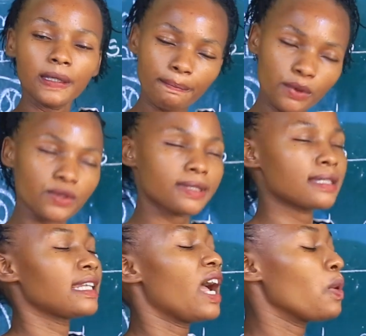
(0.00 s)

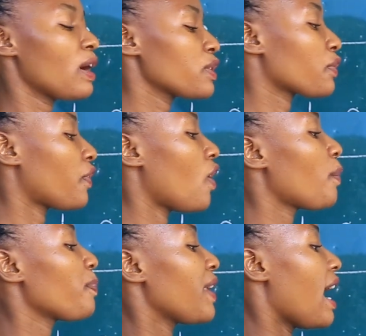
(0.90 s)
books. Now you want to
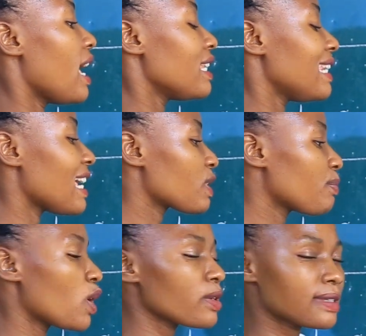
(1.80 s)
form the
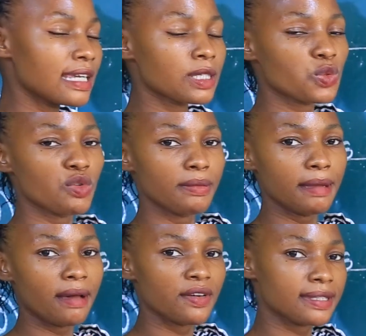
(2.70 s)
small sets.
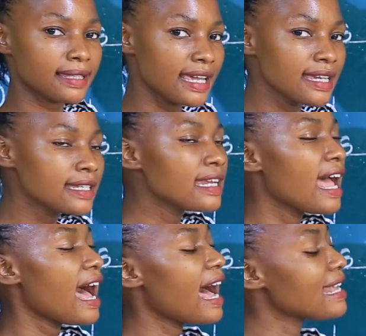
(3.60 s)
Remember we said
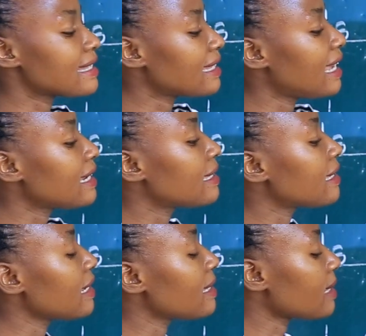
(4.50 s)
a
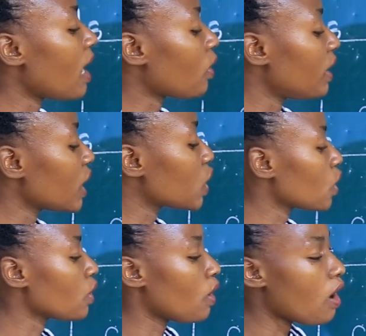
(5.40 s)
set is a
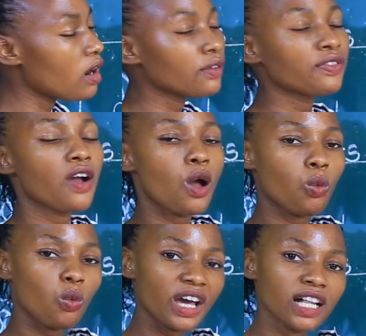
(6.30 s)
collection of
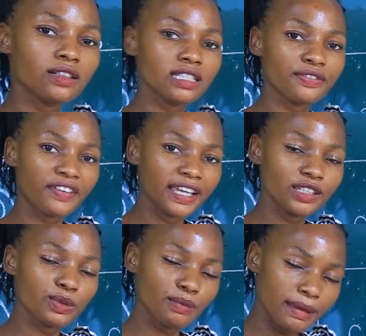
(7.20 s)

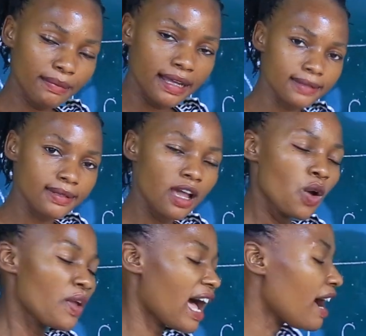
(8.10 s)
well-defined members.
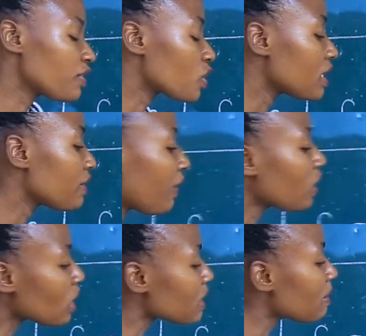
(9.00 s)
We have to
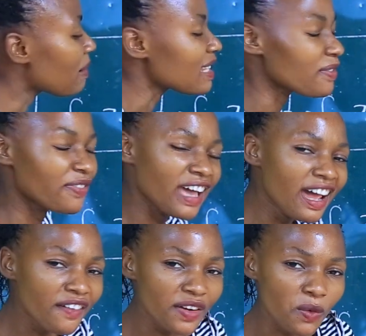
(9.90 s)
define those members
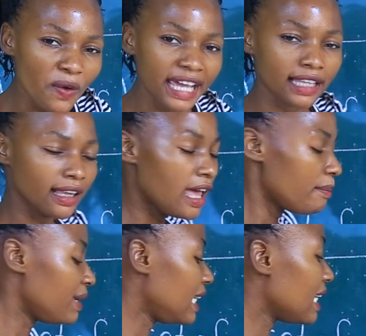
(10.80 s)
very well,
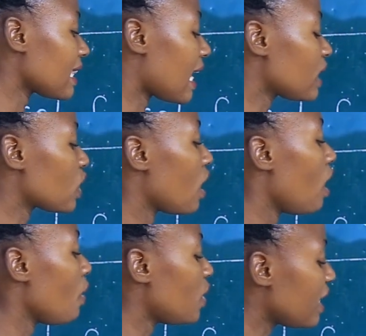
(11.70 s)
meaning that
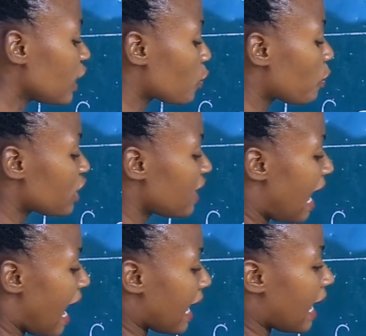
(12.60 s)
we don't need to put there
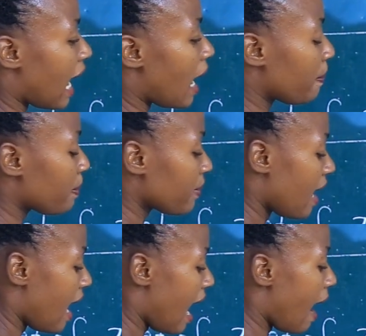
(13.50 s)
a cup,
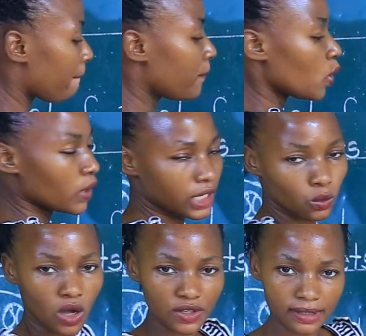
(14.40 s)
a book in
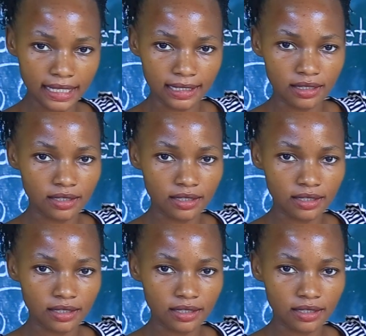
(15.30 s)
one set.